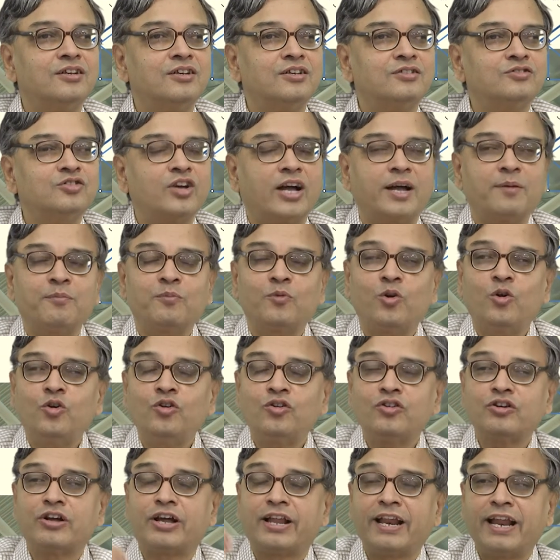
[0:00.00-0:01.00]
So, I am
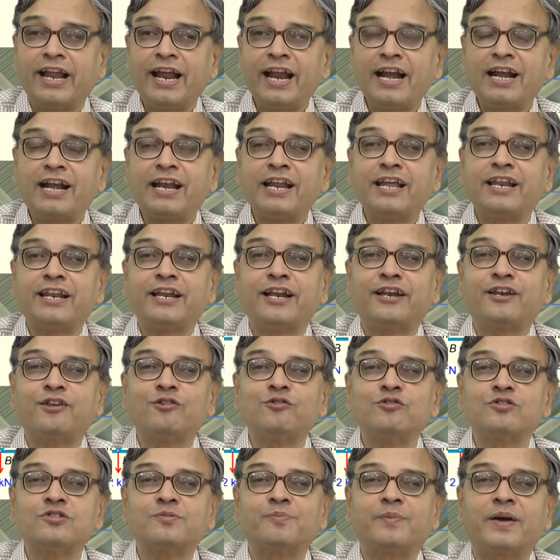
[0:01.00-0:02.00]
going to greatly
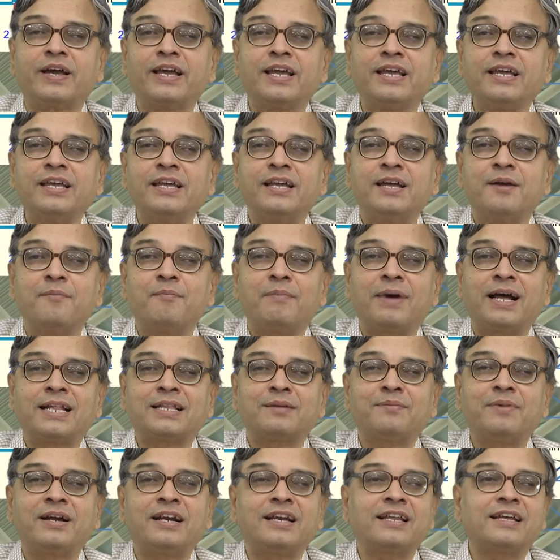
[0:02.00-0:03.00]
reduce my
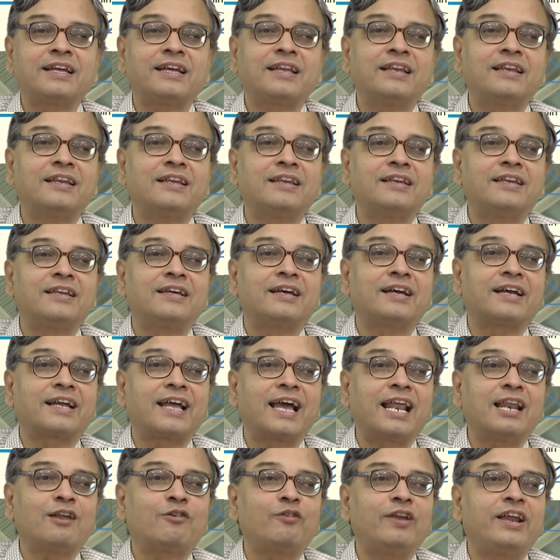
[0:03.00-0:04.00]
mathematical uh,
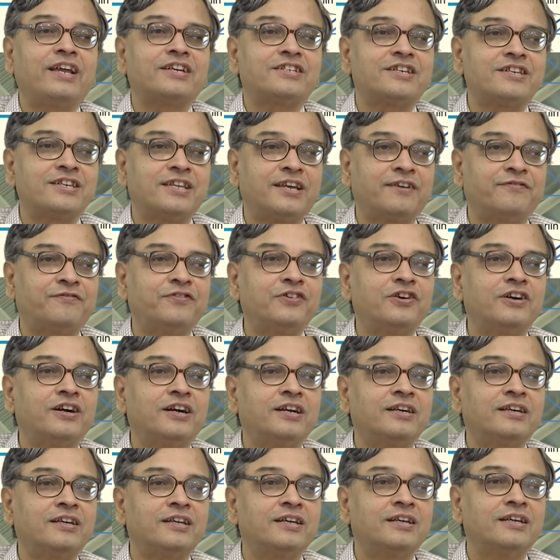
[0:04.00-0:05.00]
calculation
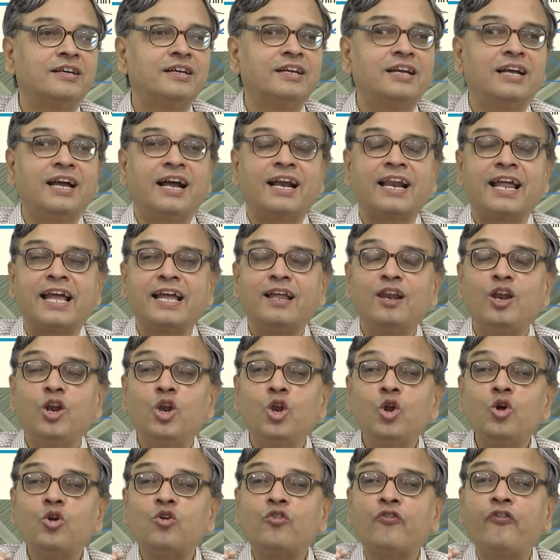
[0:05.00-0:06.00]
effort, and I
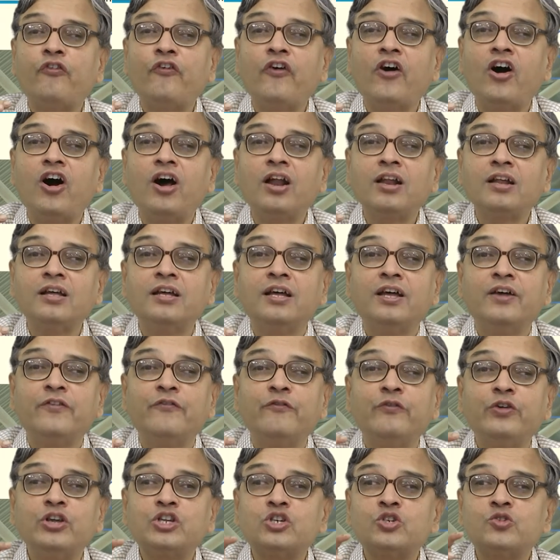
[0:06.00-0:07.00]
look for
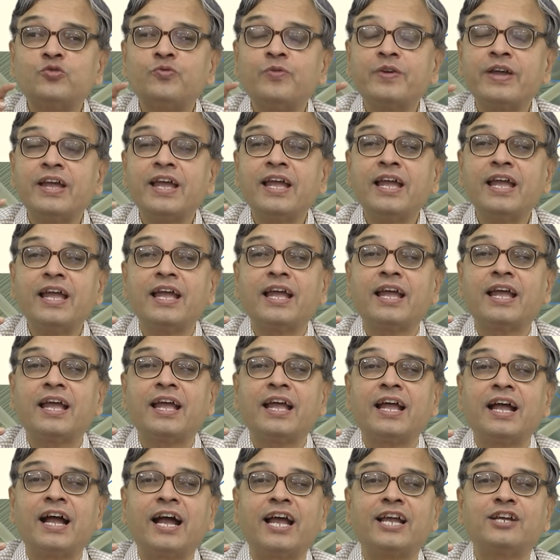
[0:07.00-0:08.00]
which way
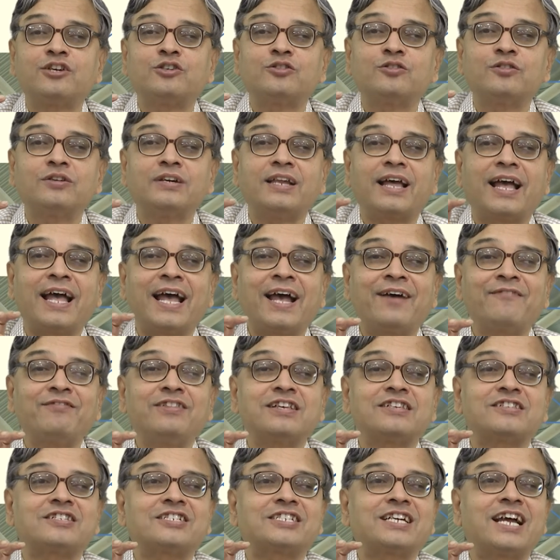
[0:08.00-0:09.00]
I should have
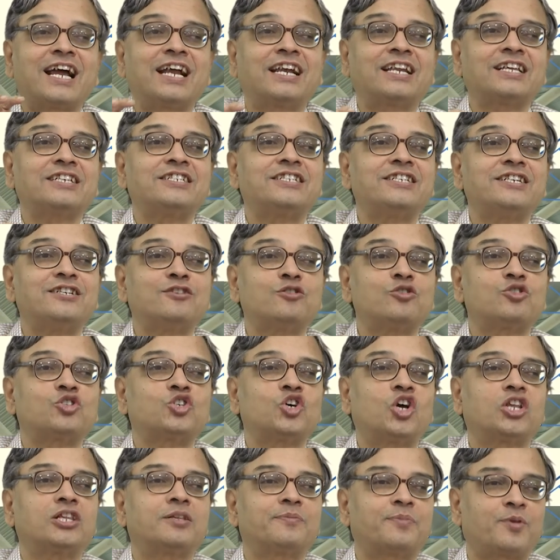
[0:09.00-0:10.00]
the strategy to
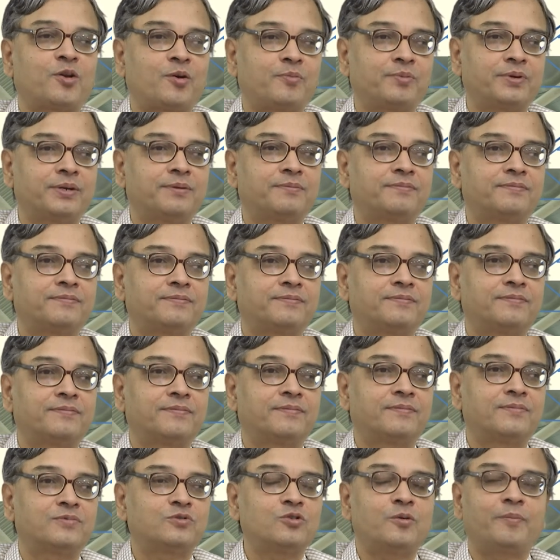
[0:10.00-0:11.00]
solve the problem.
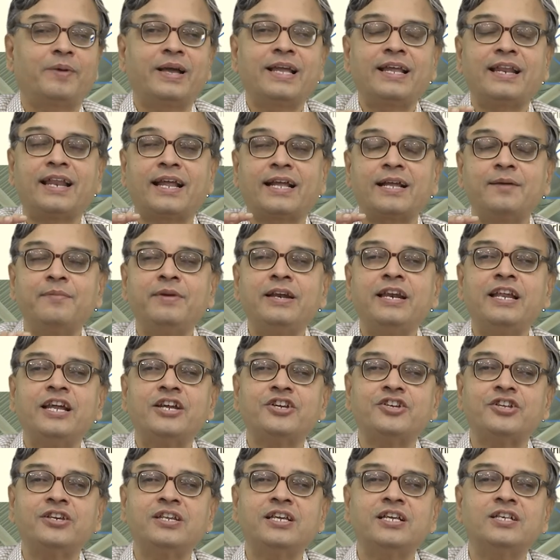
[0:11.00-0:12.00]
So, my
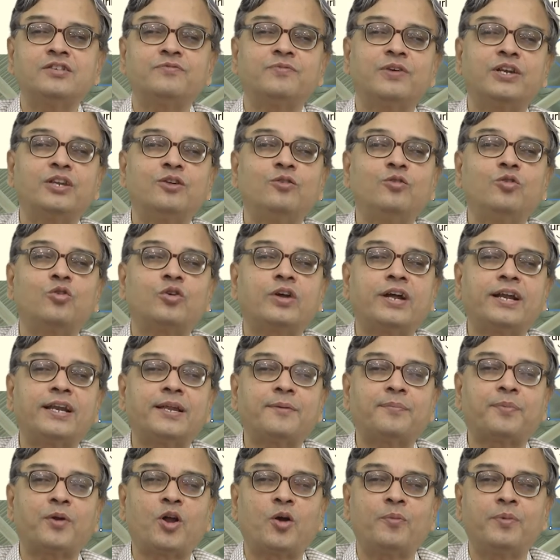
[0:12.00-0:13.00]
recommendation is, when you look at
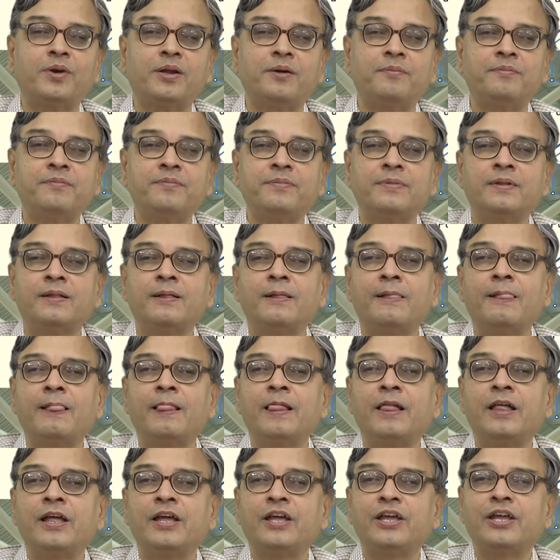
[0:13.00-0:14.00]
a problem
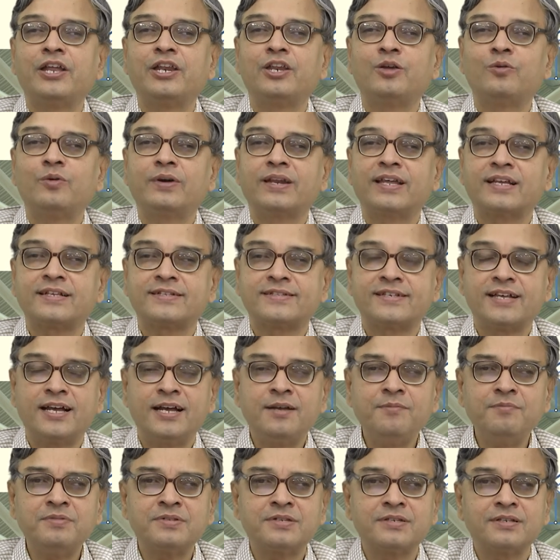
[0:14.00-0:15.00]
in your
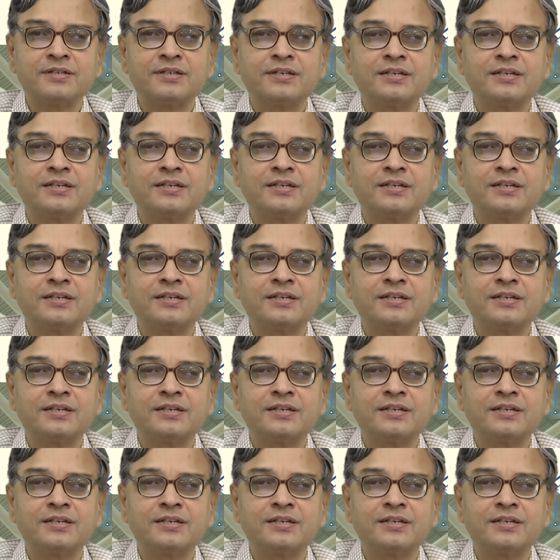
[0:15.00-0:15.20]
exams,